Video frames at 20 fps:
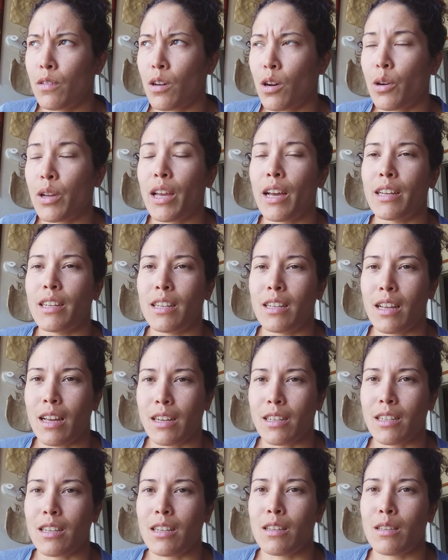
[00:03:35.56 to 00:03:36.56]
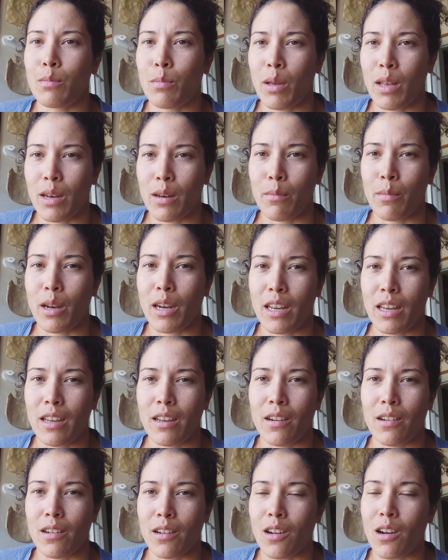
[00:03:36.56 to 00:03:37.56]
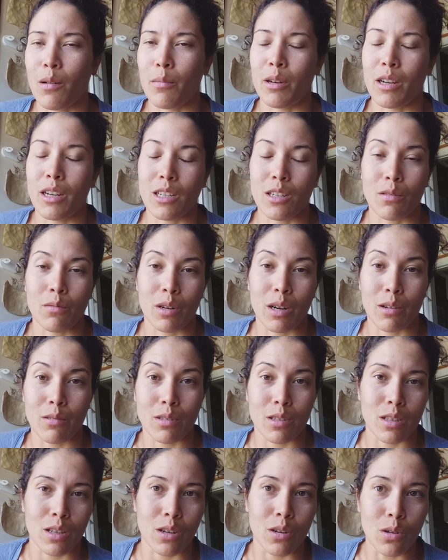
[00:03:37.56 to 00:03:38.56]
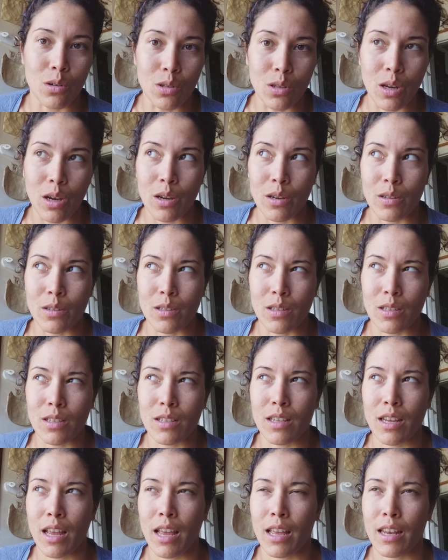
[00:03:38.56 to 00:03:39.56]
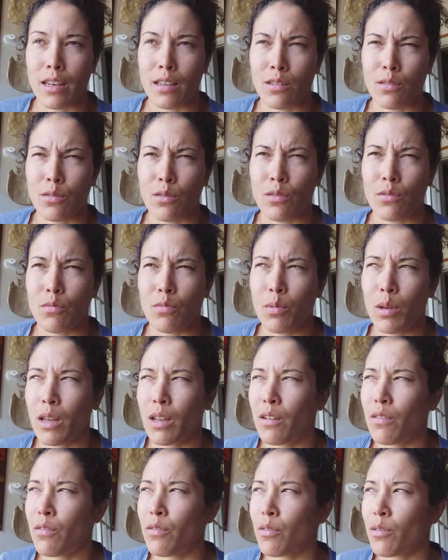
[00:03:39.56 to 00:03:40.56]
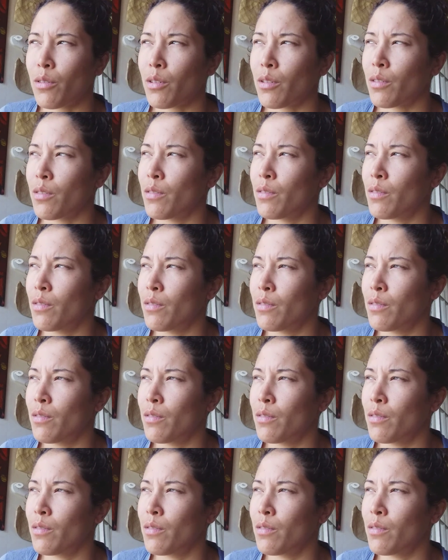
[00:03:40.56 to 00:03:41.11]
oh yeah, I did actually spend money on accommodation when I was on the Gold Coast and sort of paid for